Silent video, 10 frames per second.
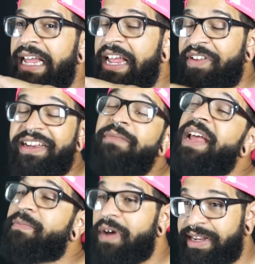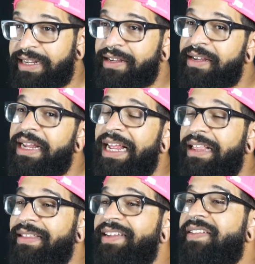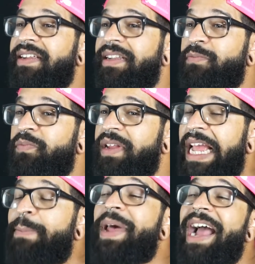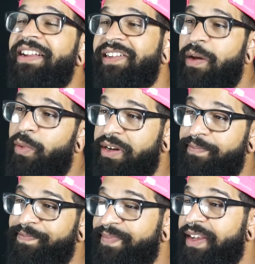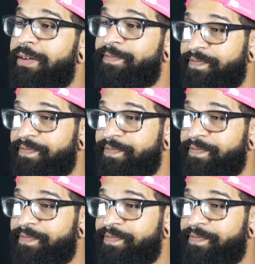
If it did make money, at least it impacted someone. So.